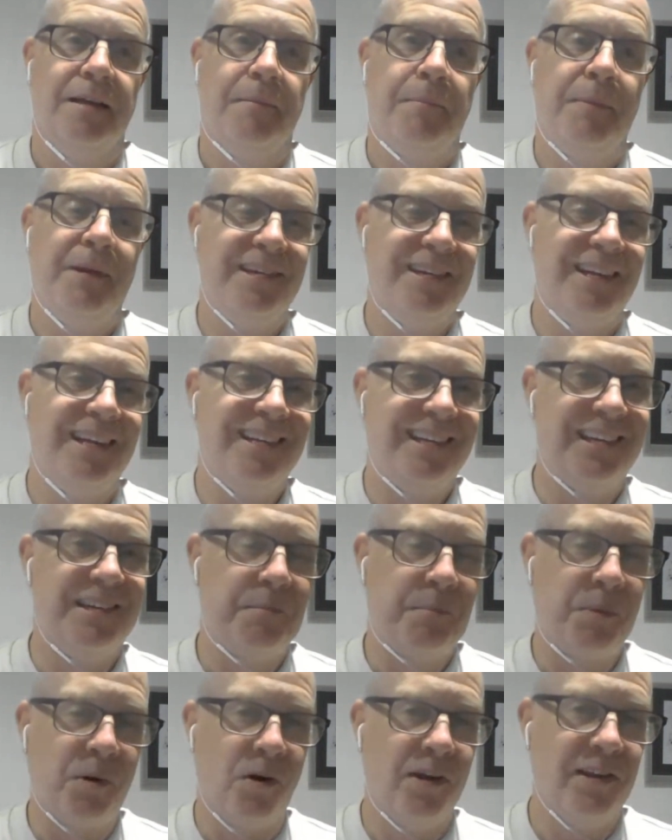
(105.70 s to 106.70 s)
Business
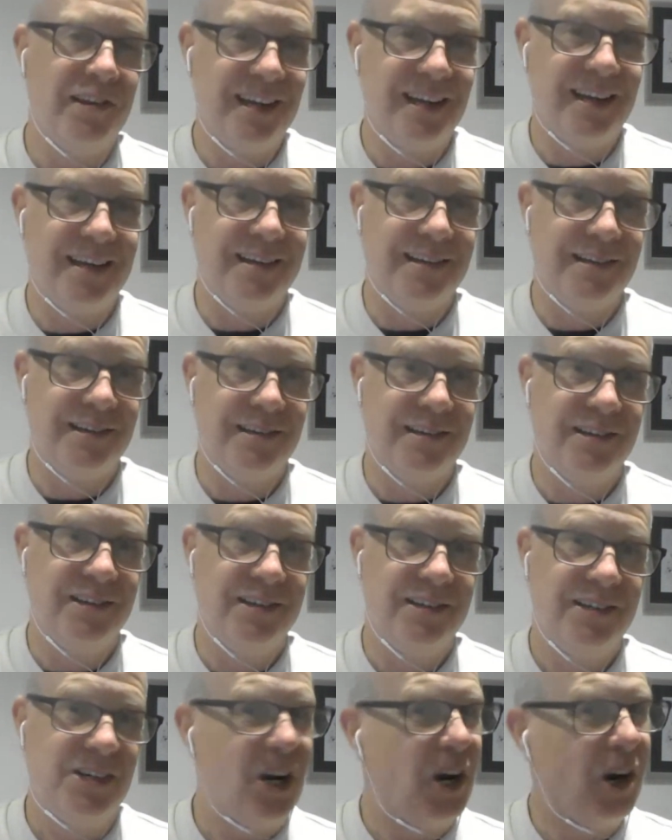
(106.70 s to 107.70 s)
isn't politics?
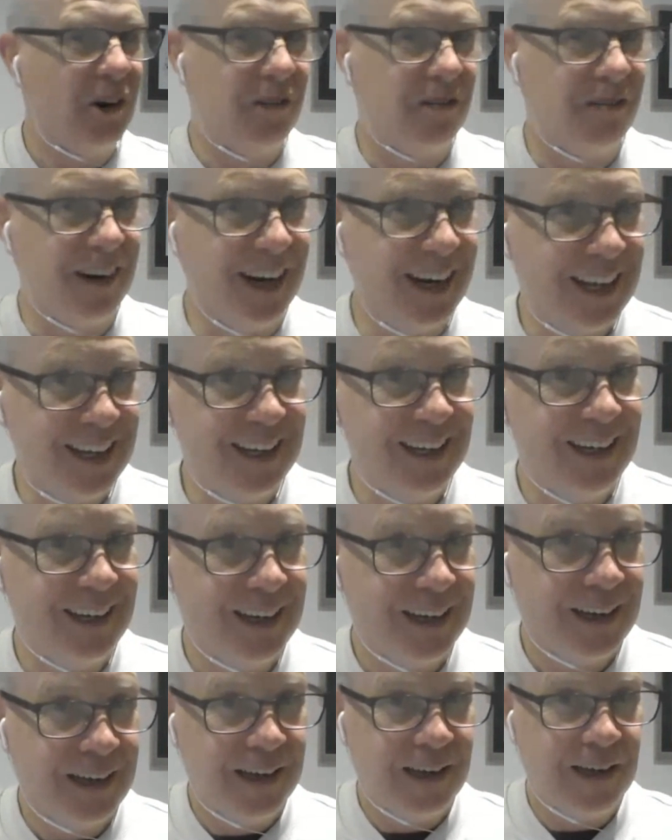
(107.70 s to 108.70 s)
Really?
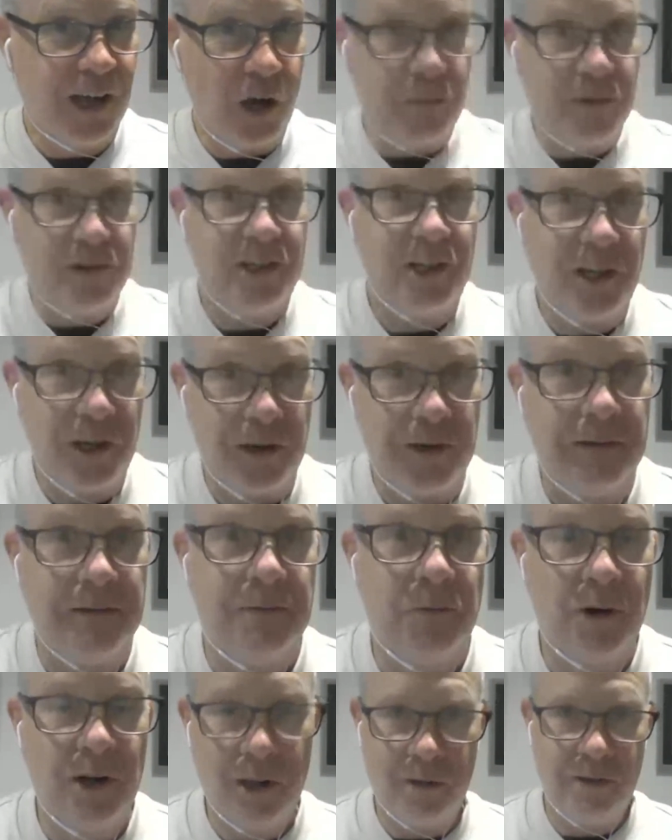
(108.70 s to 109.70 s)
Over to you.
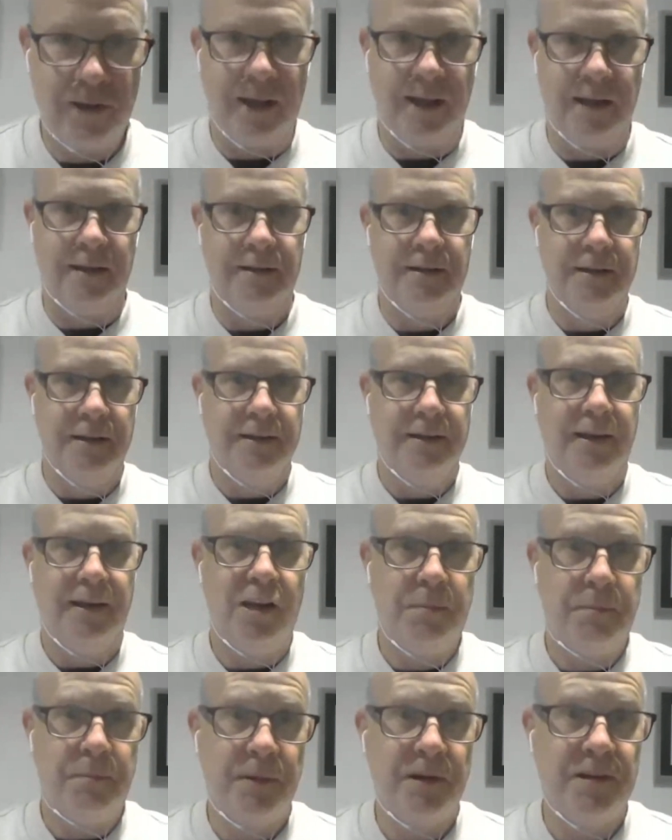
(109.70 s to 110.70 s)
What do you think? Is
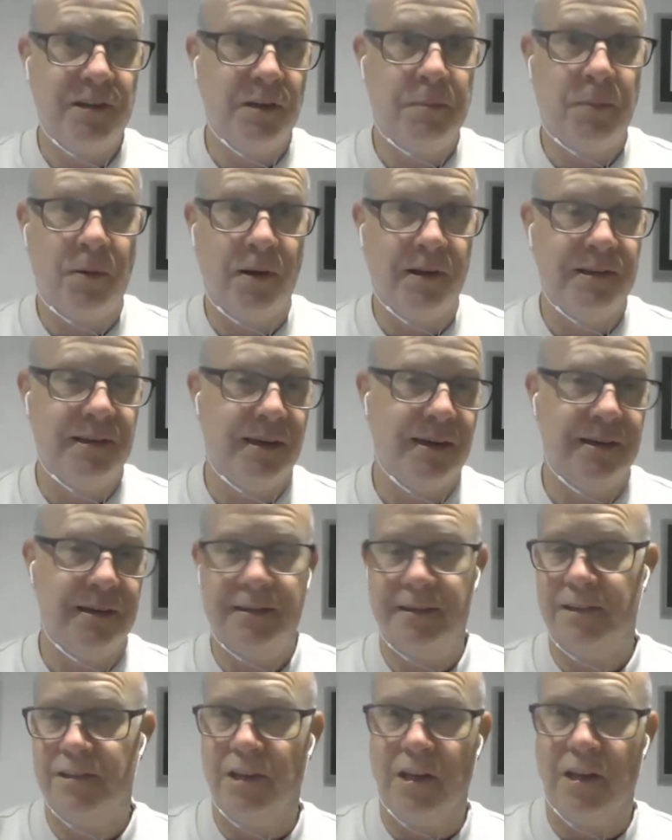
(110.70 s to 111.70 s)
business politics?
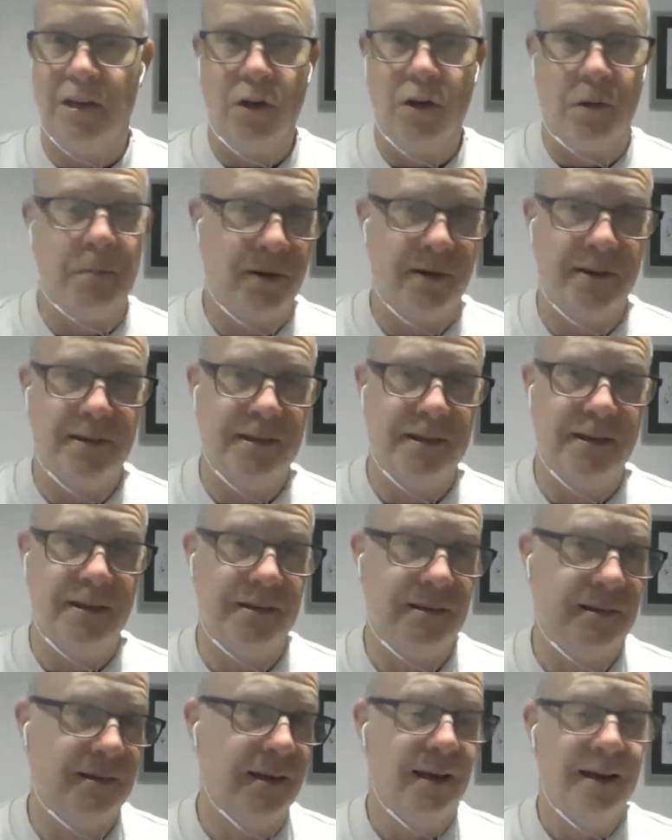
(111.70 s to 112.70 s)
Is it not
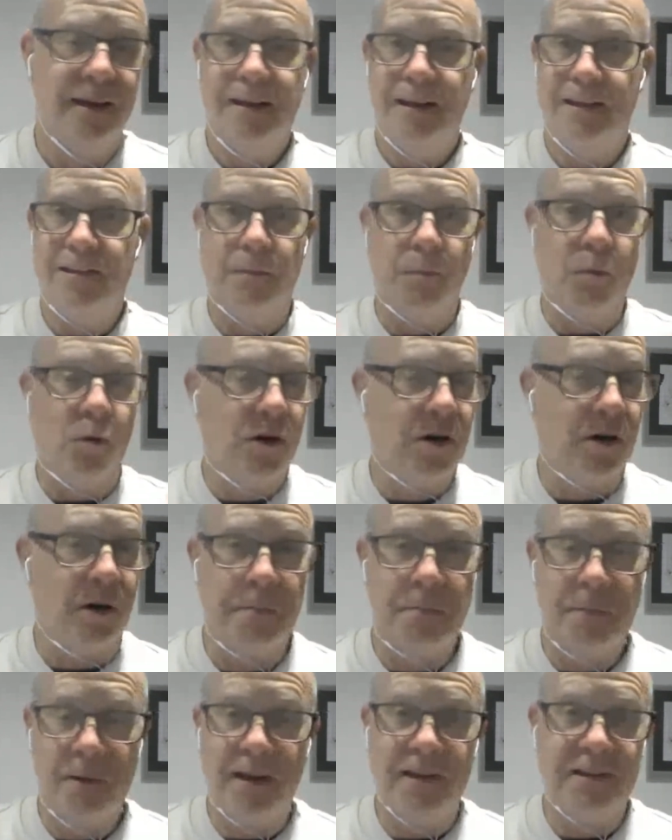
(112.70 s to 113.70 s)
politics? Is it more
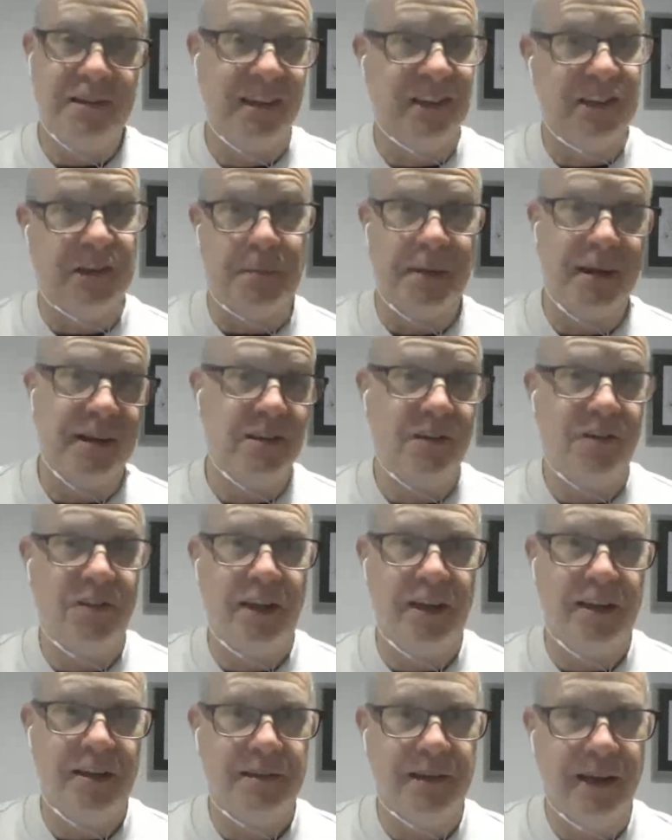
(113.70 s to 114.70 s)
complex and it's a mix of
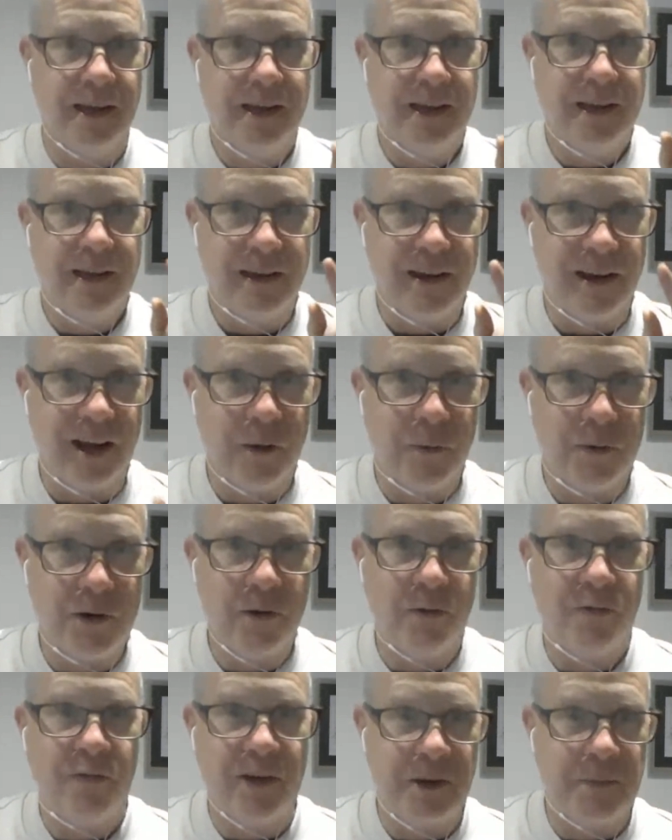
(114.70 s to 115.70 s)
things? I want
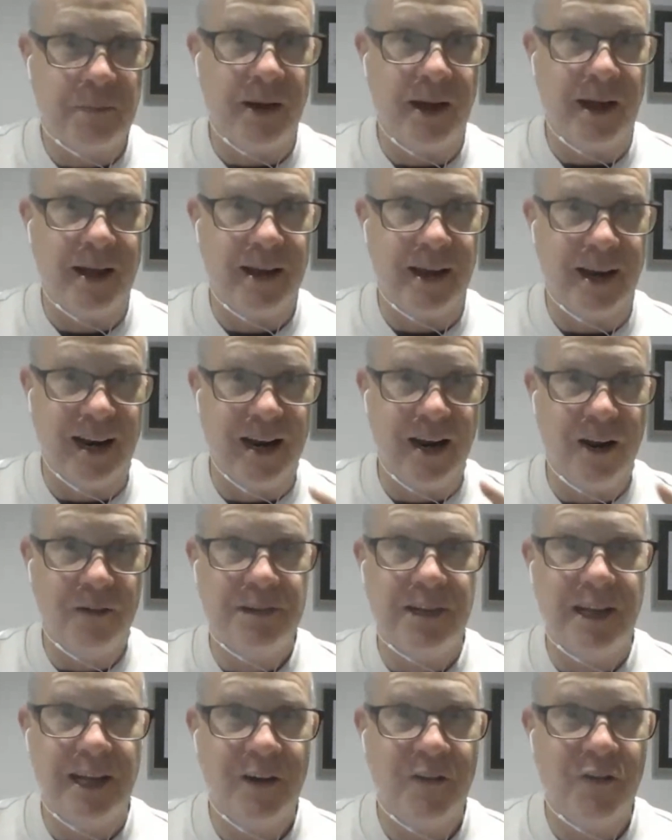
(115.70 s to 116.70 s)
your feedback and I'd love
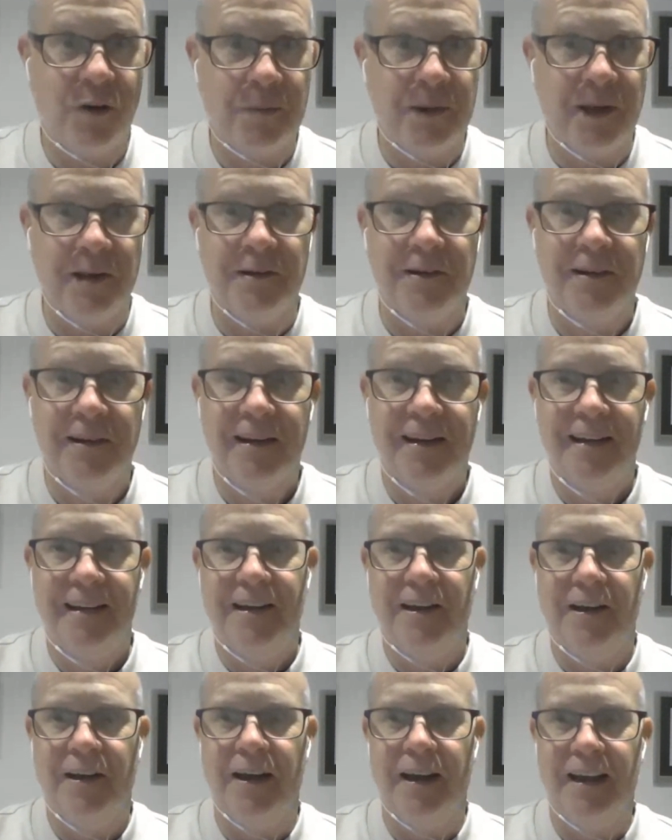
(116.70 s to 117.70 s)
to hear from you
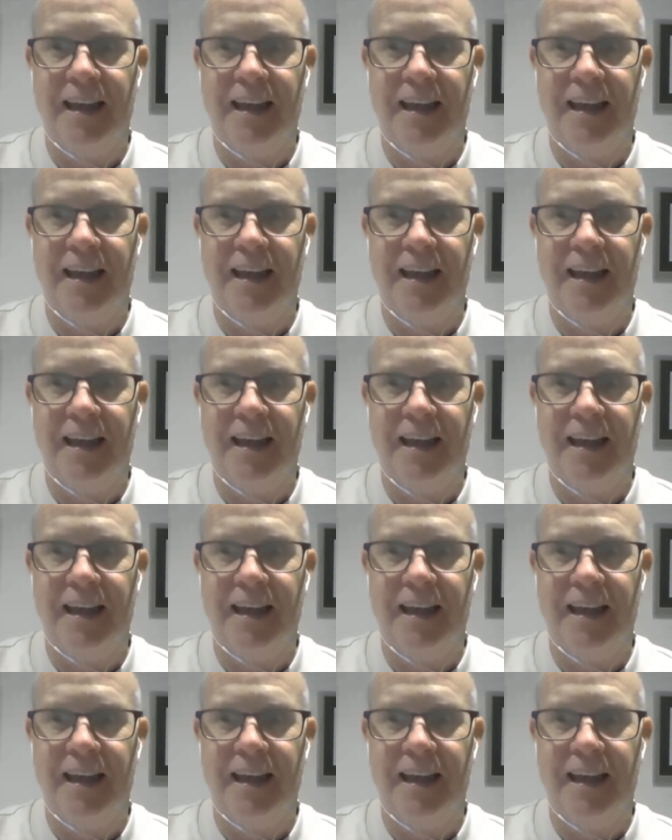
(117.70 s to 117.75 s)
at